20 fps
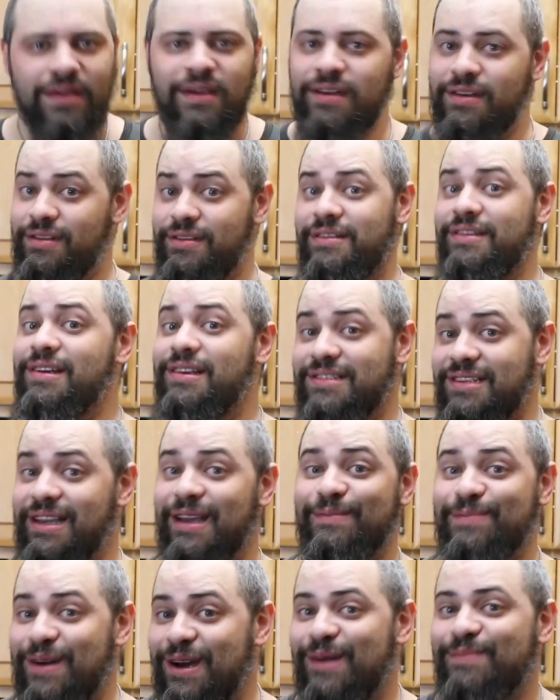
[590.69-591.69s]
Mm-hmm. You guys
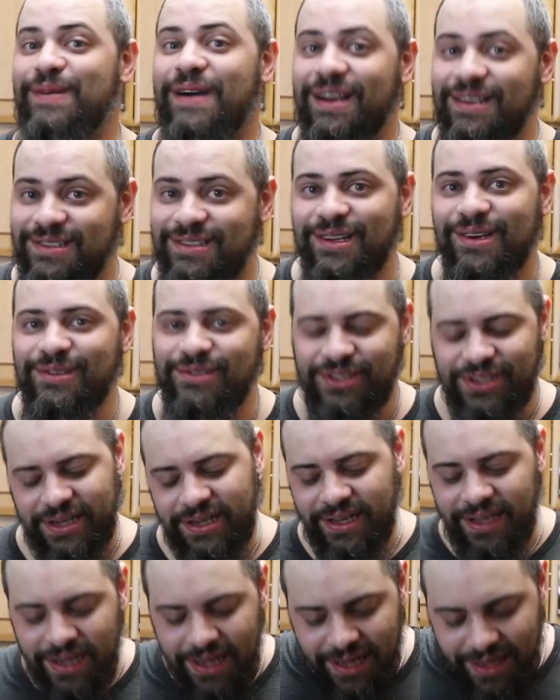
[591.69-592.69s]
like Popeye's, don't you?